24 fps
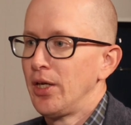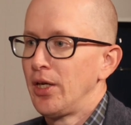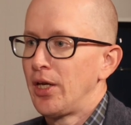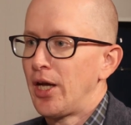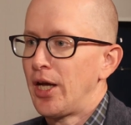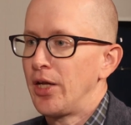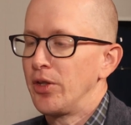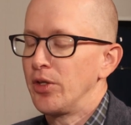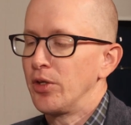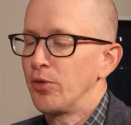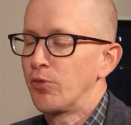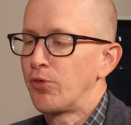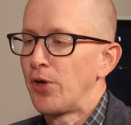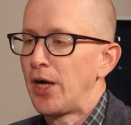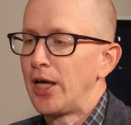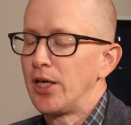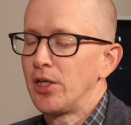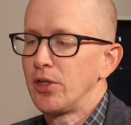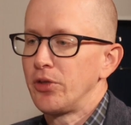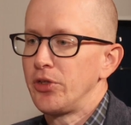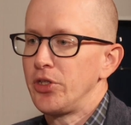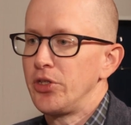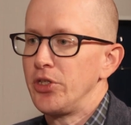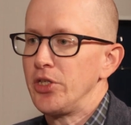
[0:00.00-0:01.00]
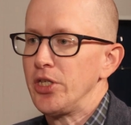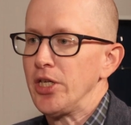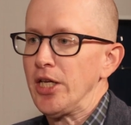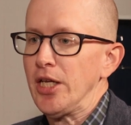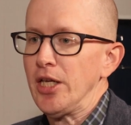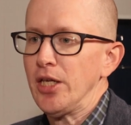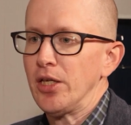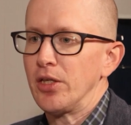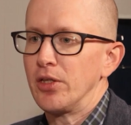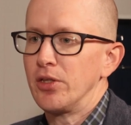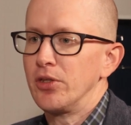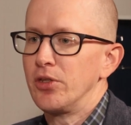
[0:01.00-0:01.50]
And then finally, the
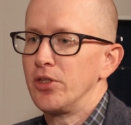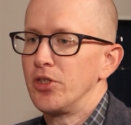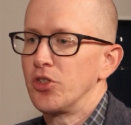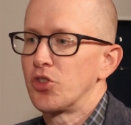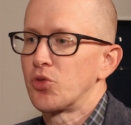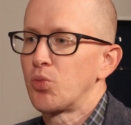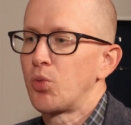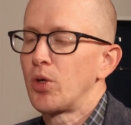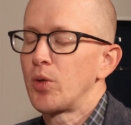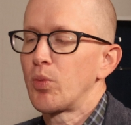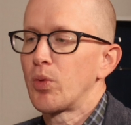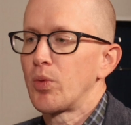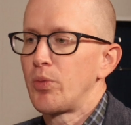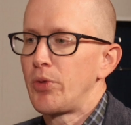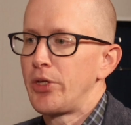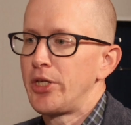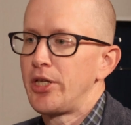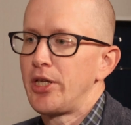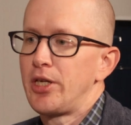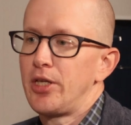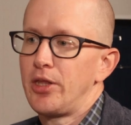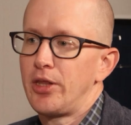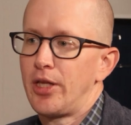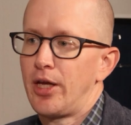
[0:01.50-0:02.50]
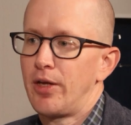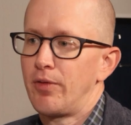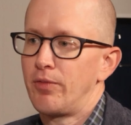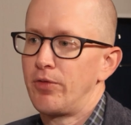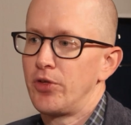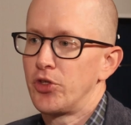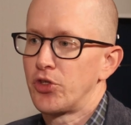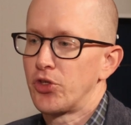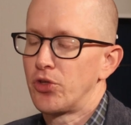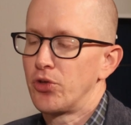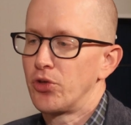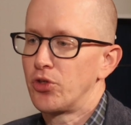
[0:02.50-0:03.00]
end is what were we getting that
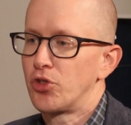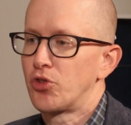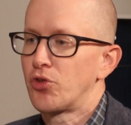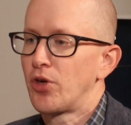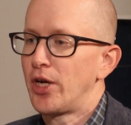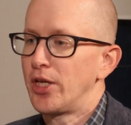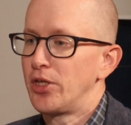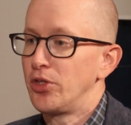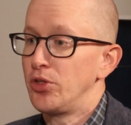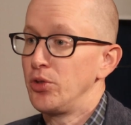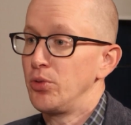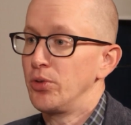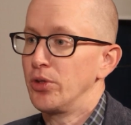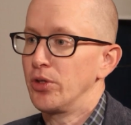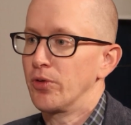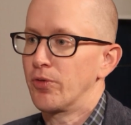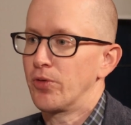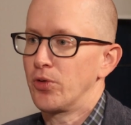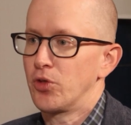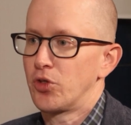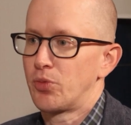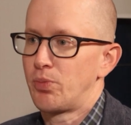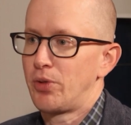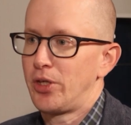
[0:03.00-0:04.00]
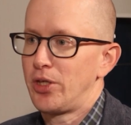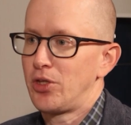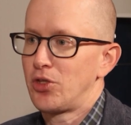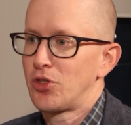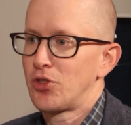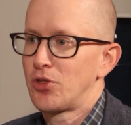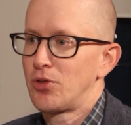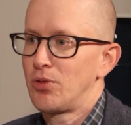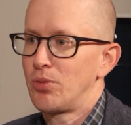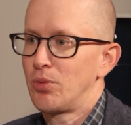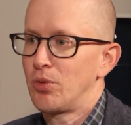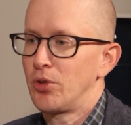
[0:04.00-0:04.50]
visitor to try to do in the first
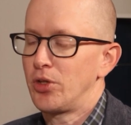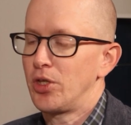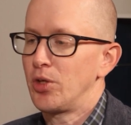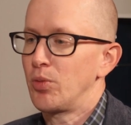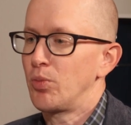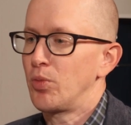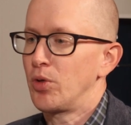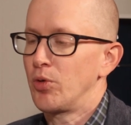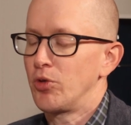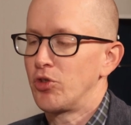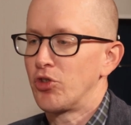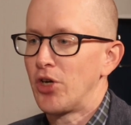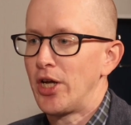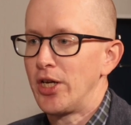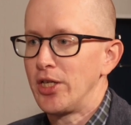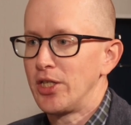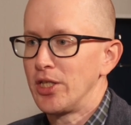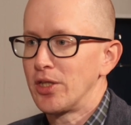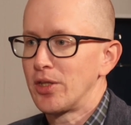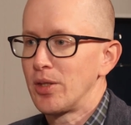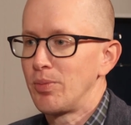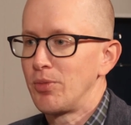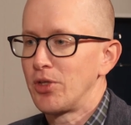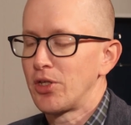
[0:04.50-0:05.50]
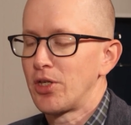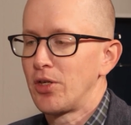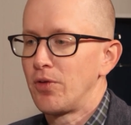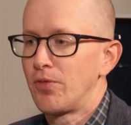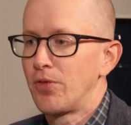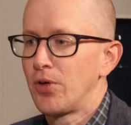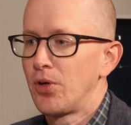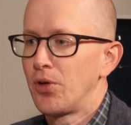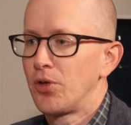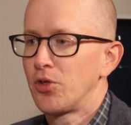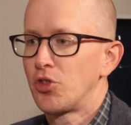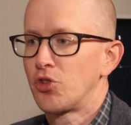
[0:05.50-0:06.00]
place? We're trying to get them to
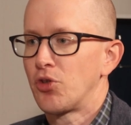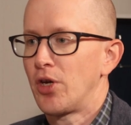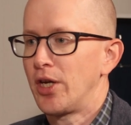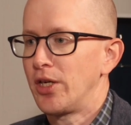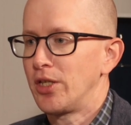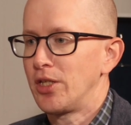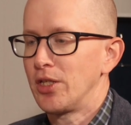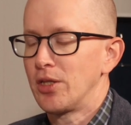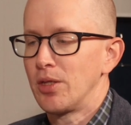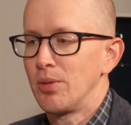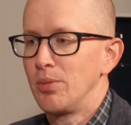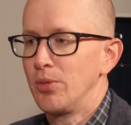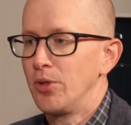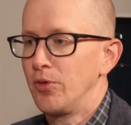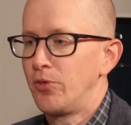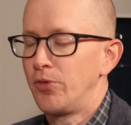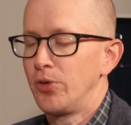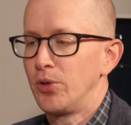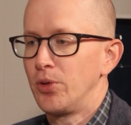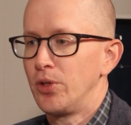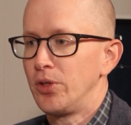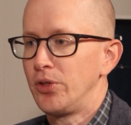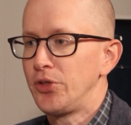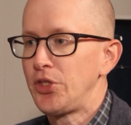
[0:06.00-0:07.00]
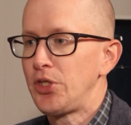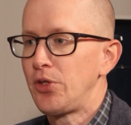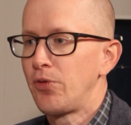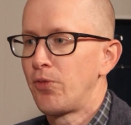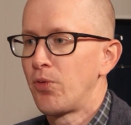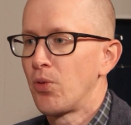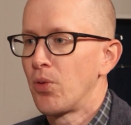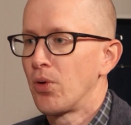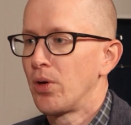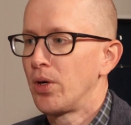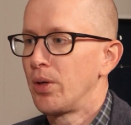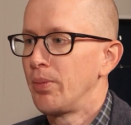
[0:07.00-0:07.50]
convert, trying to get them to fill a lead
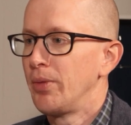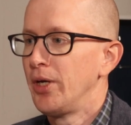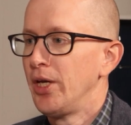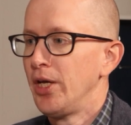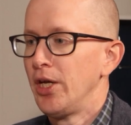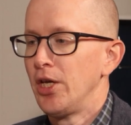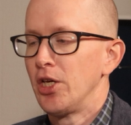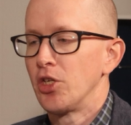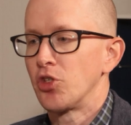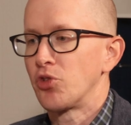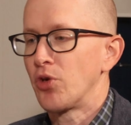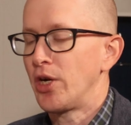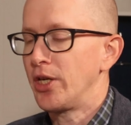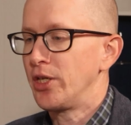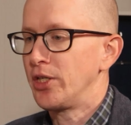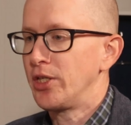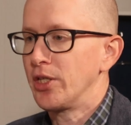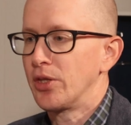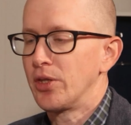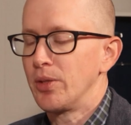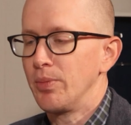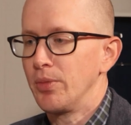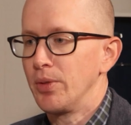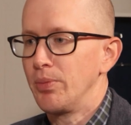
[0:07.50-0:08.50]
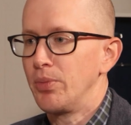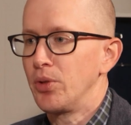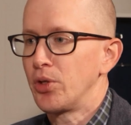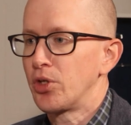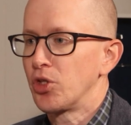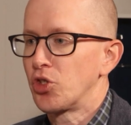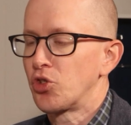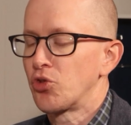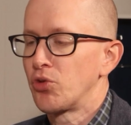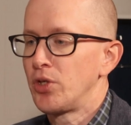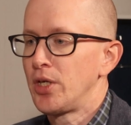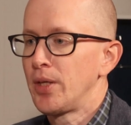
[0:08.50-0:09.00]
form, trying to get them to book
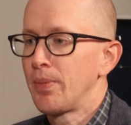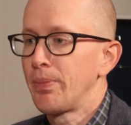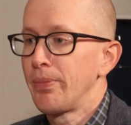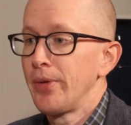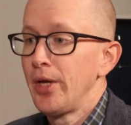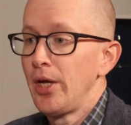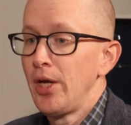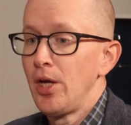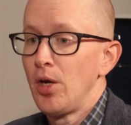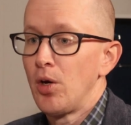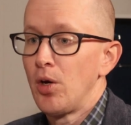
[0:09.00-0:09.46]
a trip.